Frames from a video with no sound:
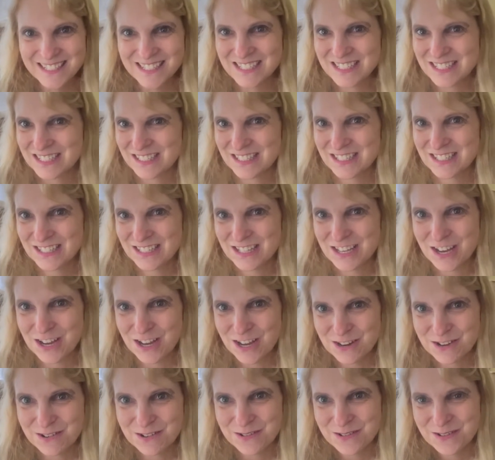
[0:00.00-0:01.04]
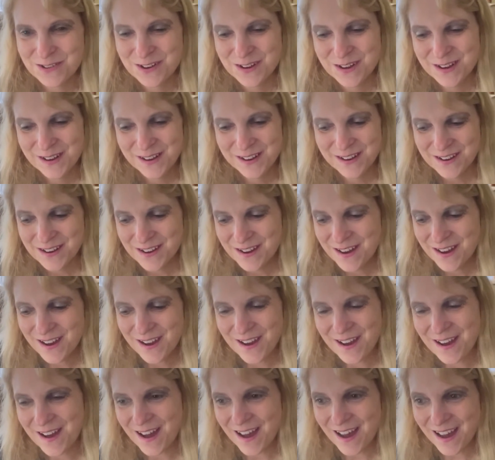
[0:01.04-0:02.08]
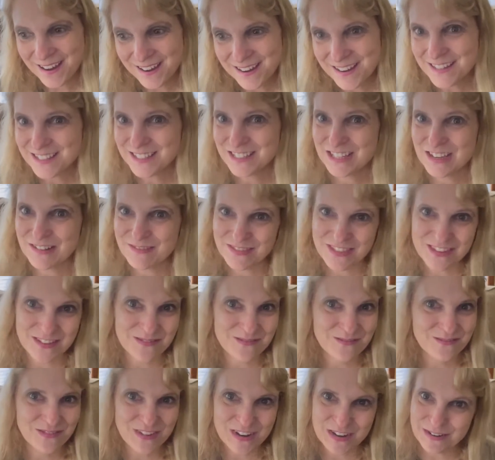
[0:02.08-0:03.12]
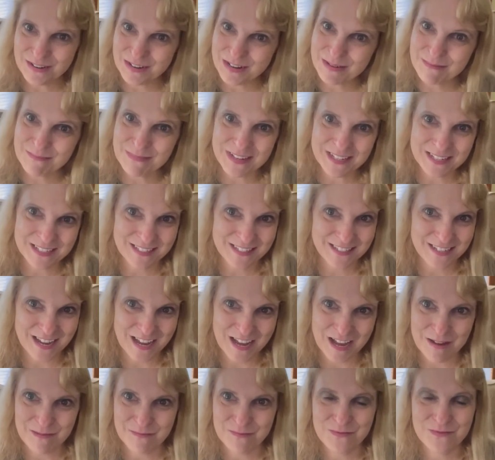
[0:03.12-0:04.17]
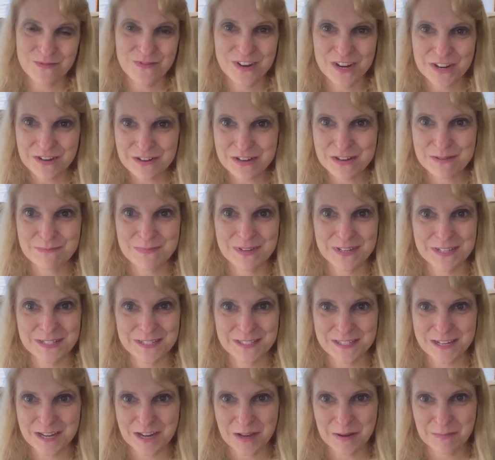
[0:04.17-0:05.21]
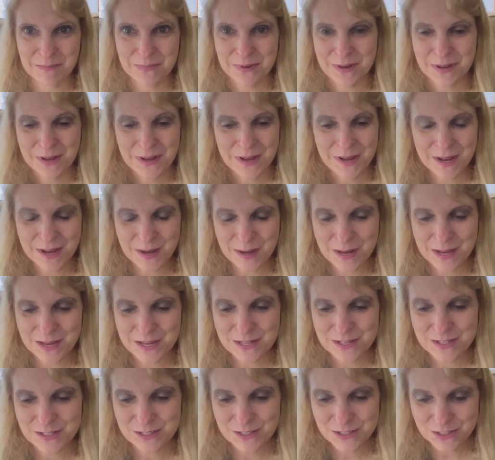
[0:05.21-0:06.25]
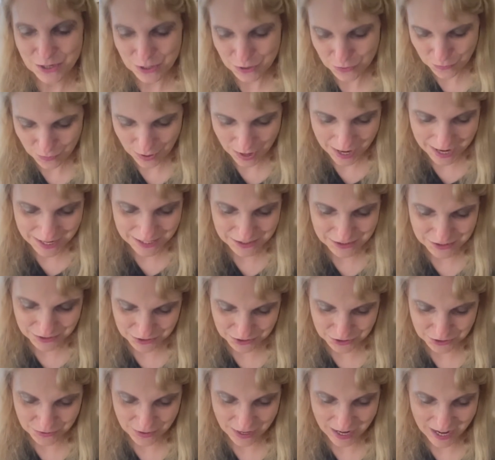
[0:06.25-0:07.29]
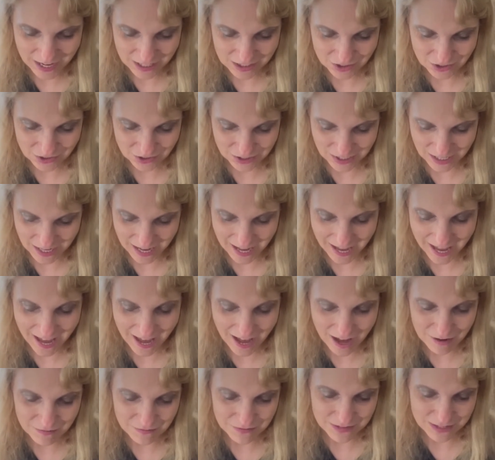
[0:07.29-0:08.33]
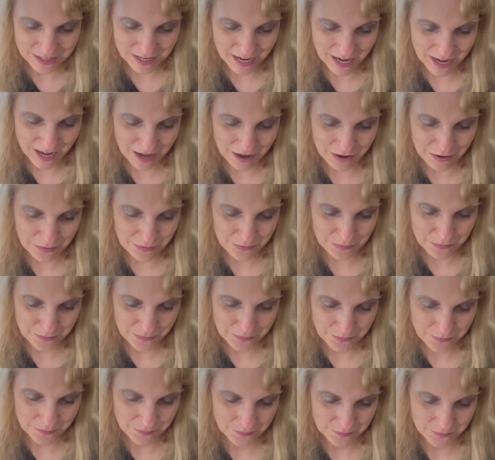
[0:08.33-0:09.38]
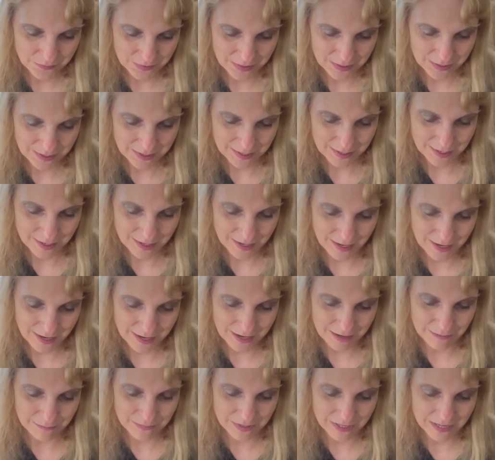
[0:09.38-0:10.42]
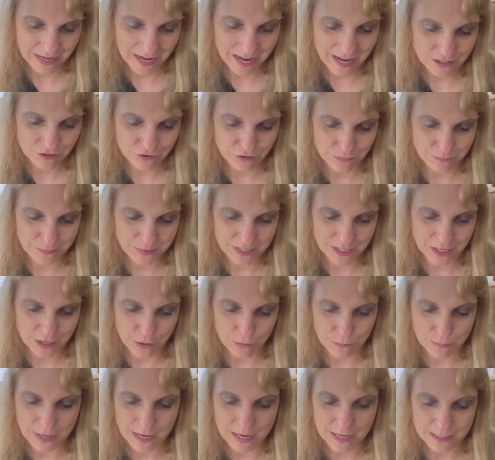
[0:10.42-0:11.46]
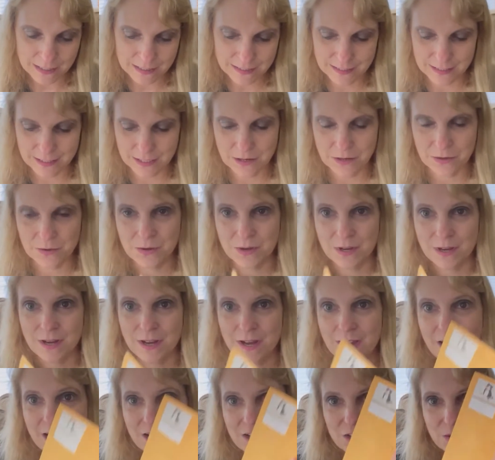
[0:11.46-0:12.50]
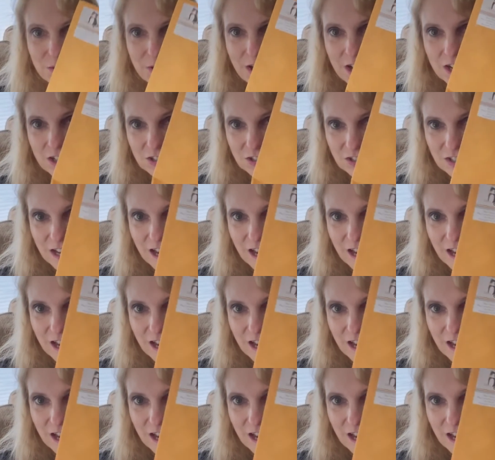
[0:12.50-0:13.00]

so I get something very mixed up, very mixed up. Uh, so I do actually have now, um, it has her P.O. box. So I do actually